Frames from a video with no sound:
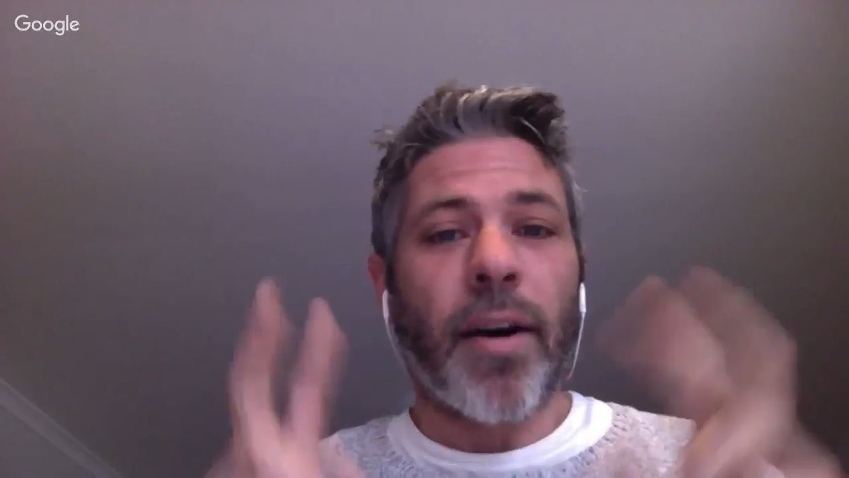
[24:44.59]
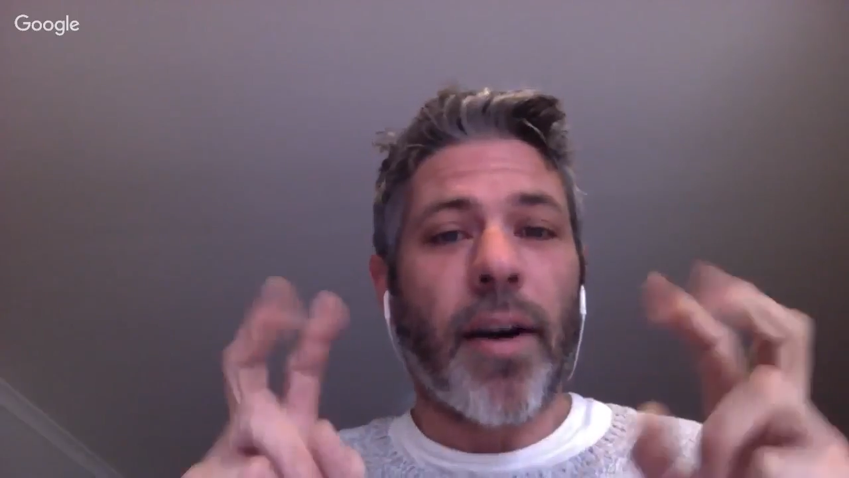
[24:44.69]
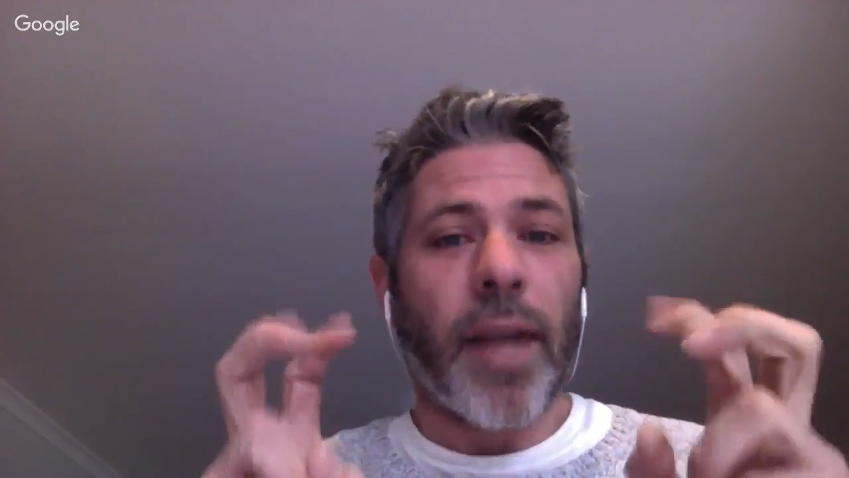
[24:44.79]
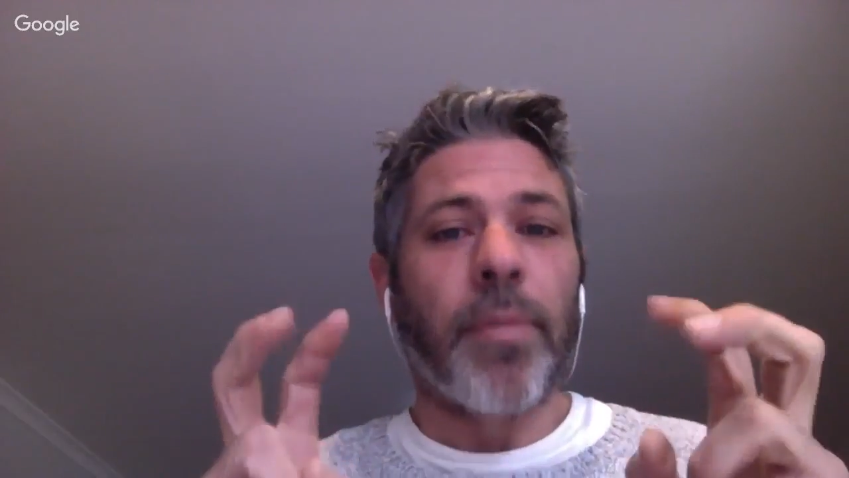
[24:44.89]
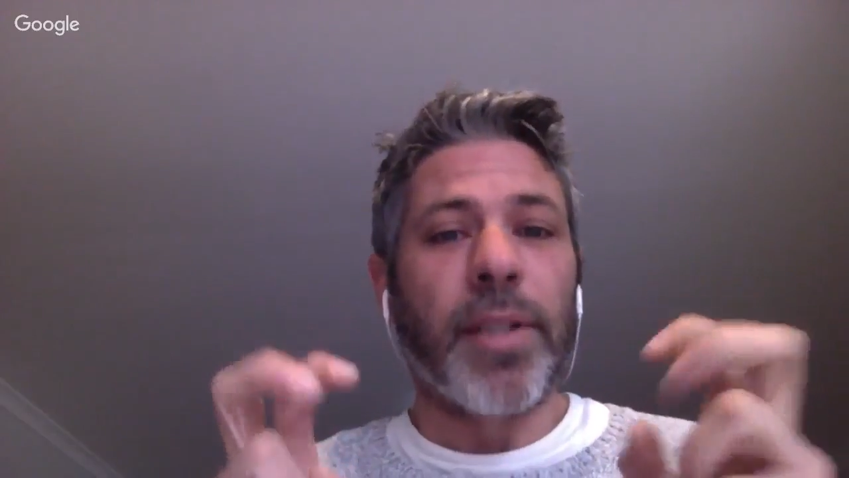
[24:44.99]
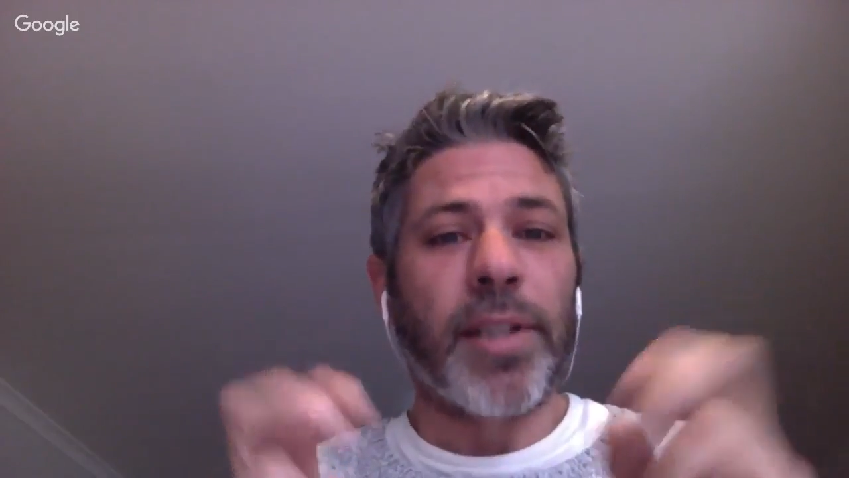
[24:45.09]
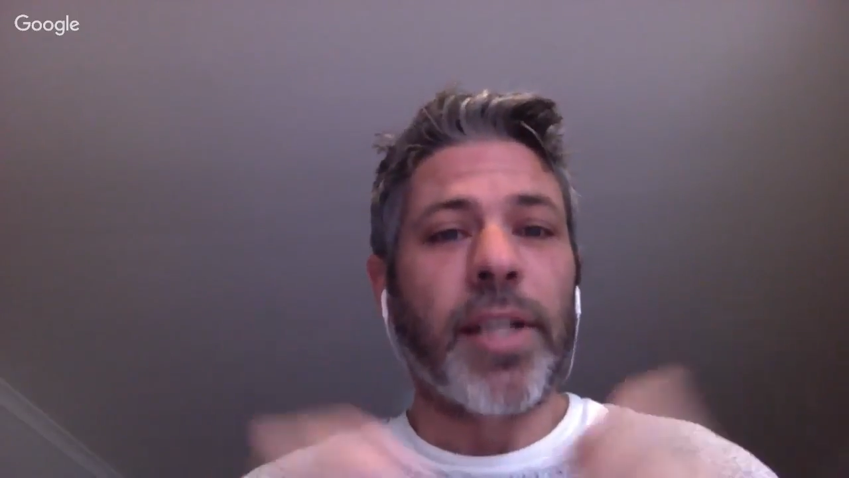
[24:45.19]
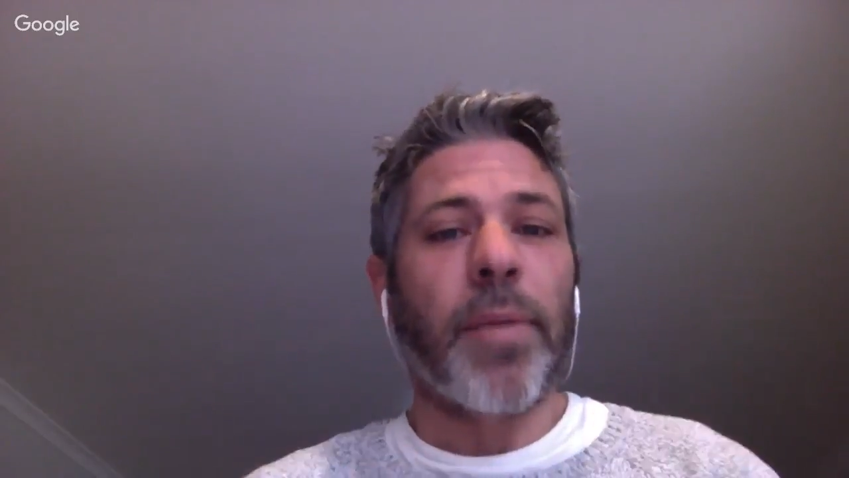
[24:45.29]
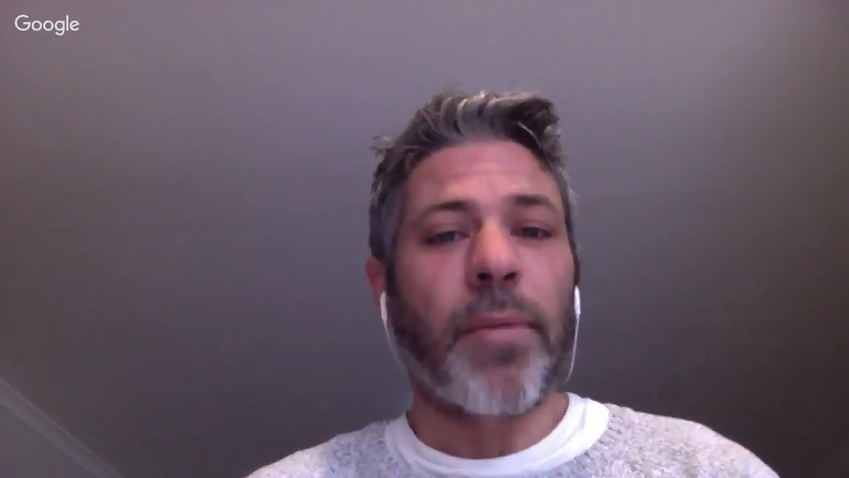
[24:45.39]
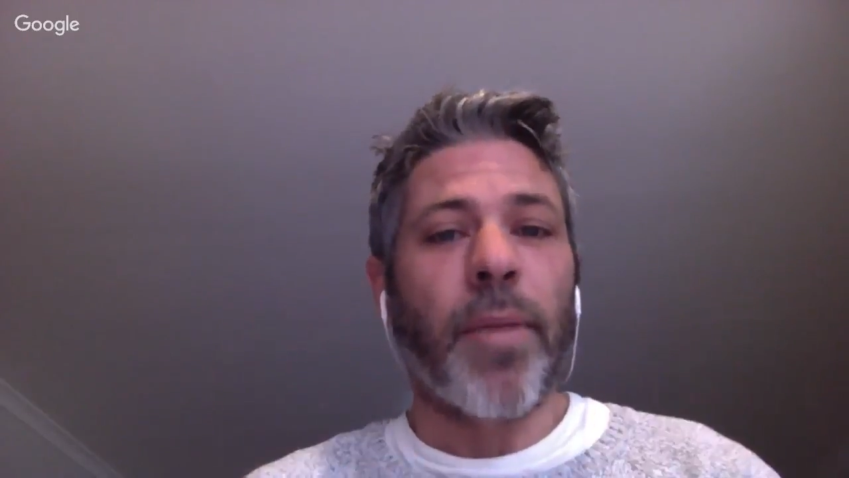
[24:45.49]
hybrid
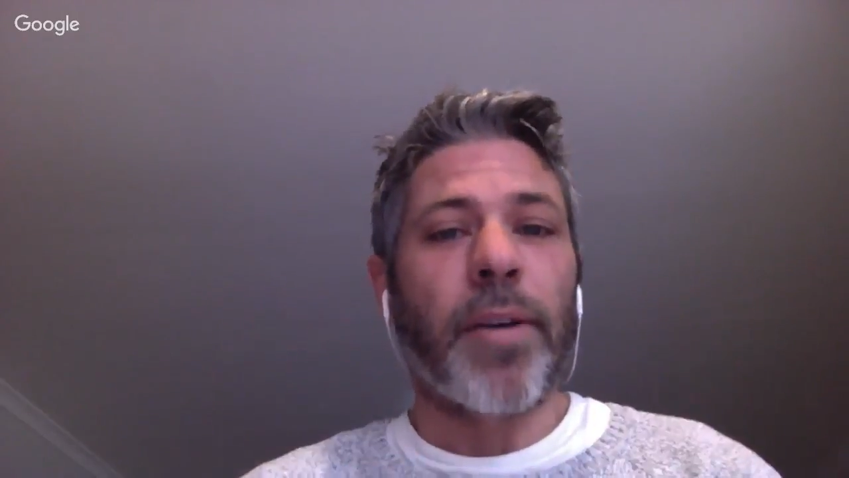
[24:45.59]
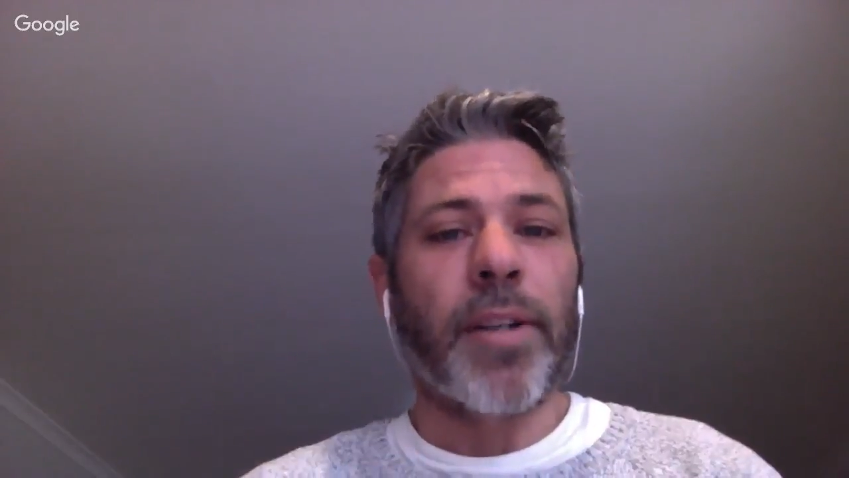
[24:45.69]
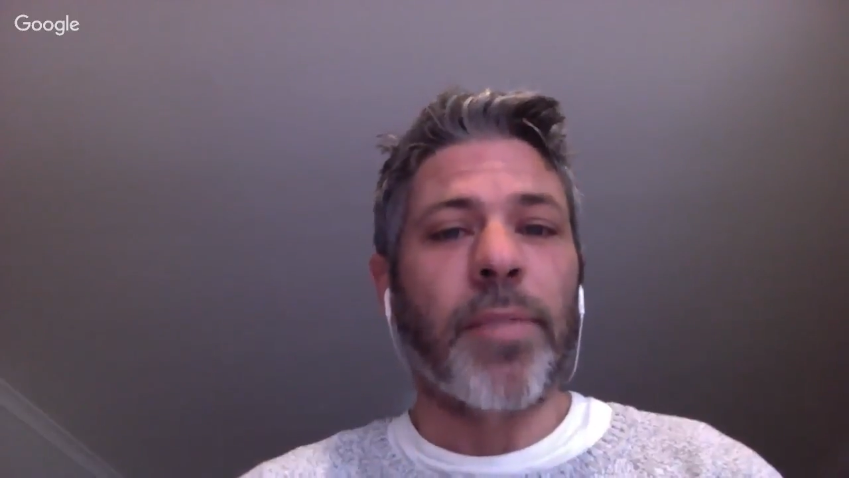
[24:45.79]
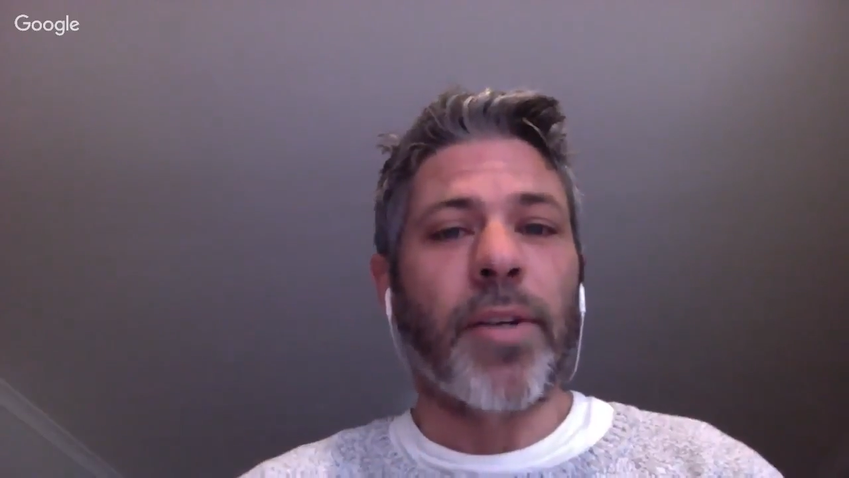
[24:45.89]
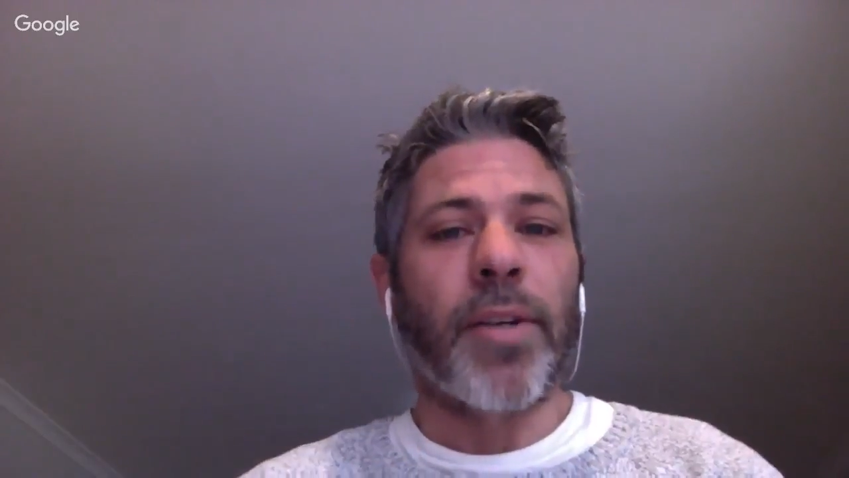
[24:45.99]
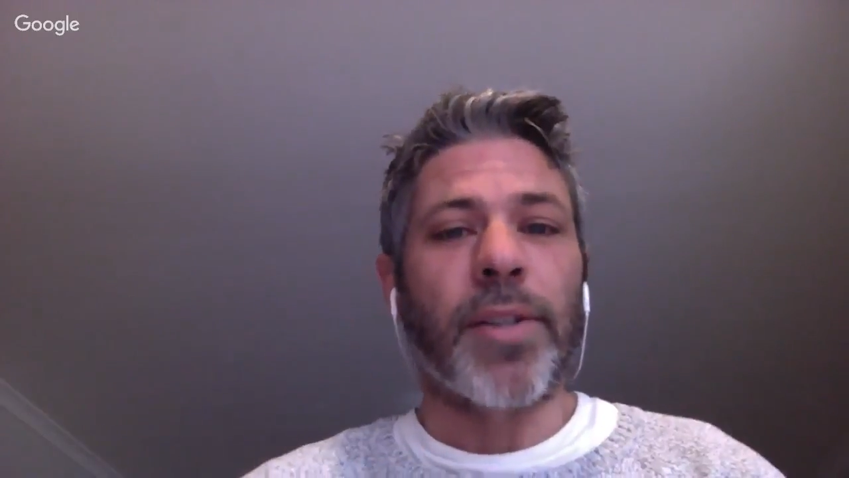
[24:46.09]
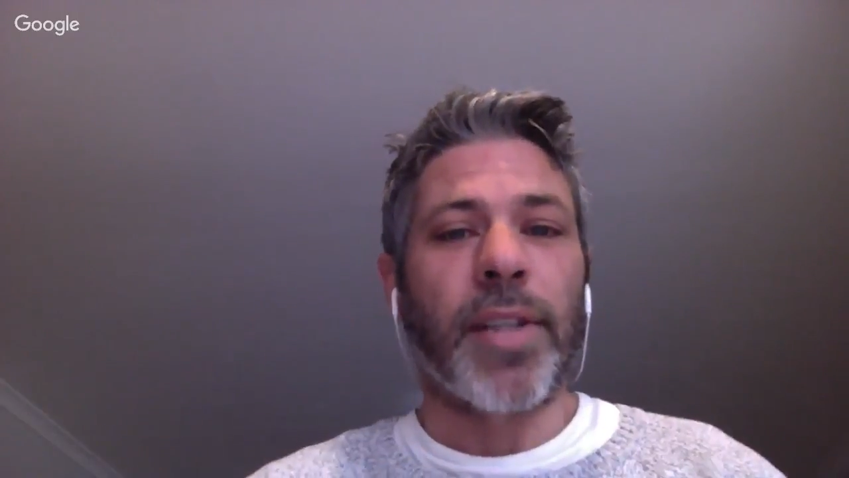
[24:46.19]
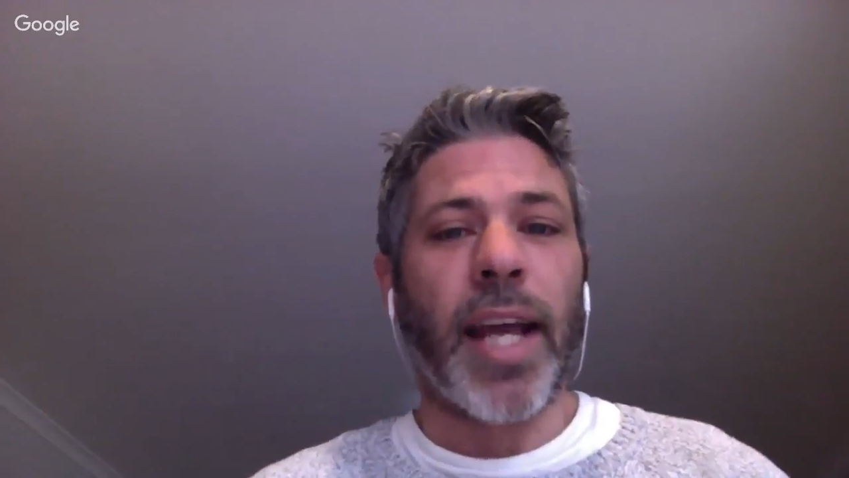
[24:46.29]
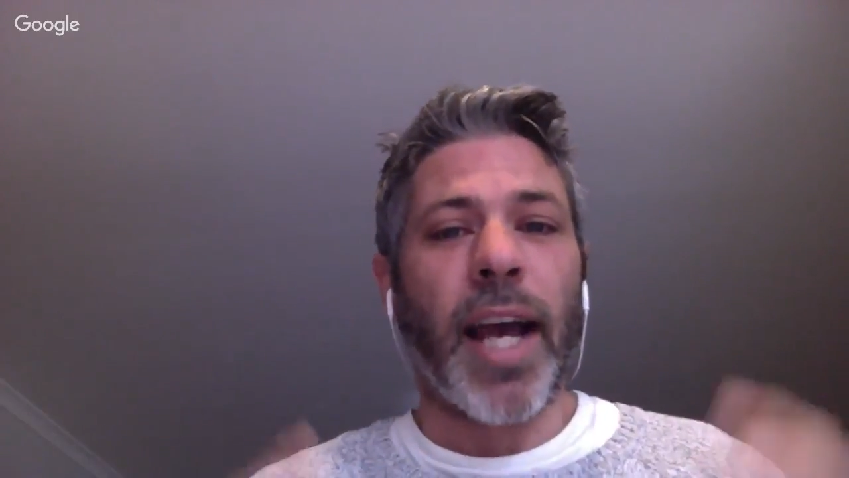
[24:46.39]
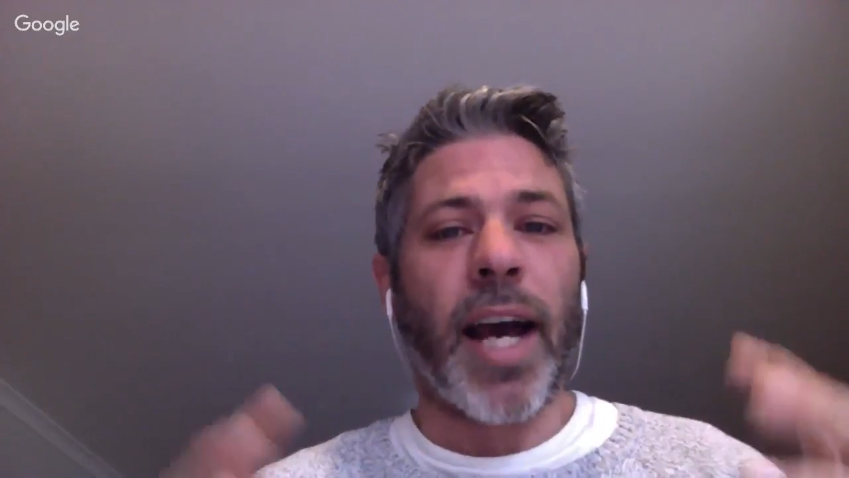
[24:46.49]
stepper motors because
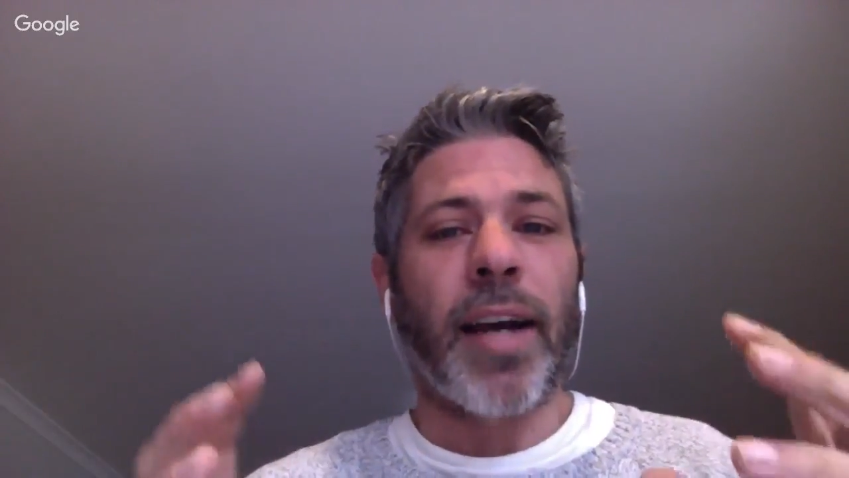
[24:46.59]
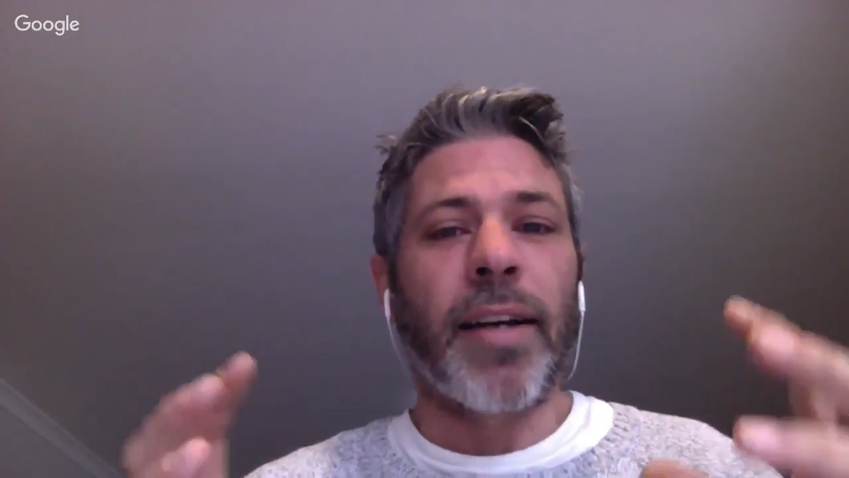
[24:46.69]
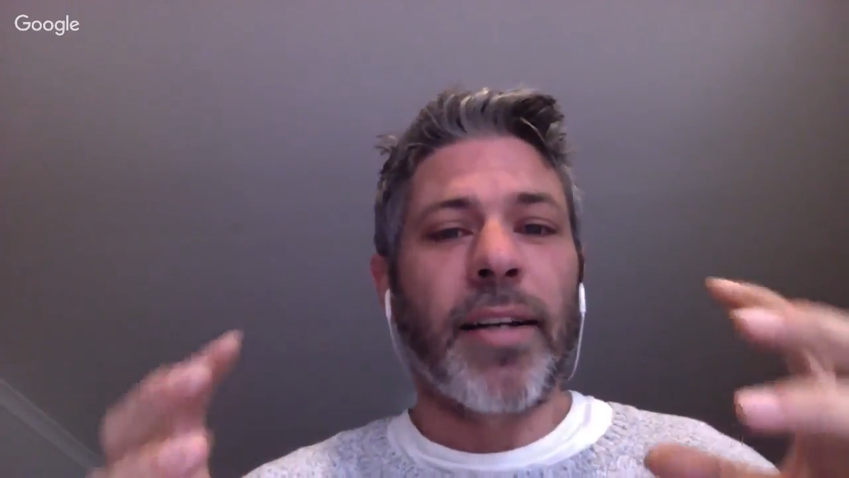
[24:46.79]
they are